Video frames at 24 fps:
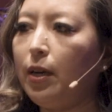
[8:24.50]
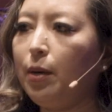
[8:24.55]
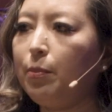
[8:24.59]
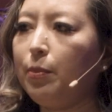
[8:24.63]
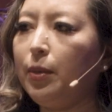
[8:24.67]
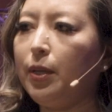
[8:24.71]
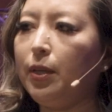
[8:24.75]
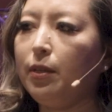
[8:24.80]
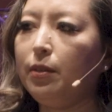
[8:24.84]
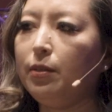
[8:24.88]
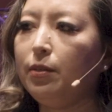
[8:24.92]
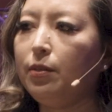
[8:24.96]
at
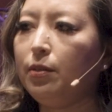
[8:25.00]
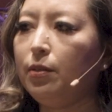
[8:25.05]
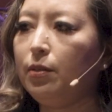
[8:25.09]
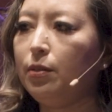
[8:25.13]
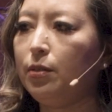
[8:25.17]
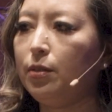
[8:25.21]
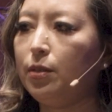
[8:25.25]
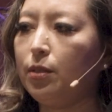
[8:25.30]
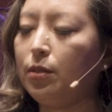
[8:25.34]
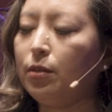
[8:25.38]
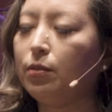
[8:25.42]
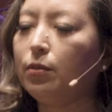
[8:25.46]
me
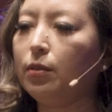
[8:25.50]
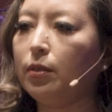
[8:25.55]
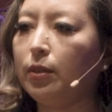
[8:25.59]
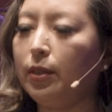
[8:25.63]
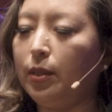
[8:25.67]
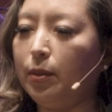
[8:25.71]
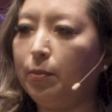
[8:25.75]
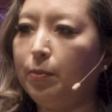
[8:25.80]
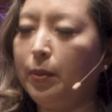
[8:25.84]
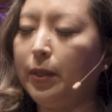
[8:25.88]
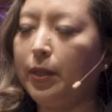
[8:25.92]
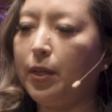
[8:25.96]

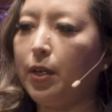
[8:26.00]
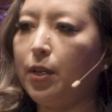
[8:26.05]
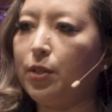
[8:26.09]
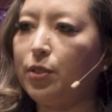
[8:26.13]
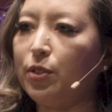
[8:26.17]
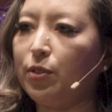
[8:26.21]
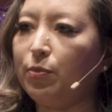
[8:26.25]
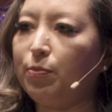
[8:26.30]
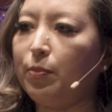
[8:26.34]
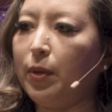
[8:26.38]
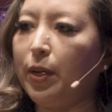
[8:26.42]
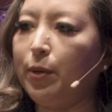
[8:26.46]
solely because
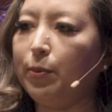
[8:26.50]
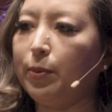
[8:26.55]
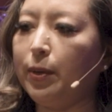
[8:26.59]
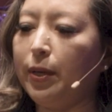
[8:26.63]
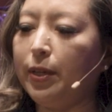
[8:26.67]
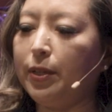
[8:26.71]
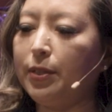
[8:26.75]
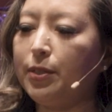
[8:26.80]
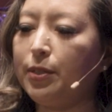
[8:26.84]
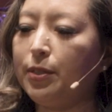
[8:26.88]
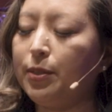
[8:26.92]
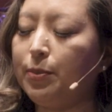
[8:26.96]
of my
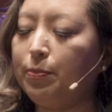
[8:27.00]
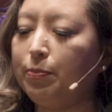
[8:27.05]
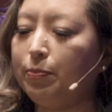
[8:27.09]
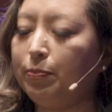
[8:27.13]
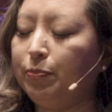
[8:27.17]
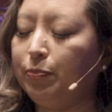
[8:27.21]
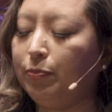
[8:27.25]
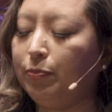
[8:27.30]
race.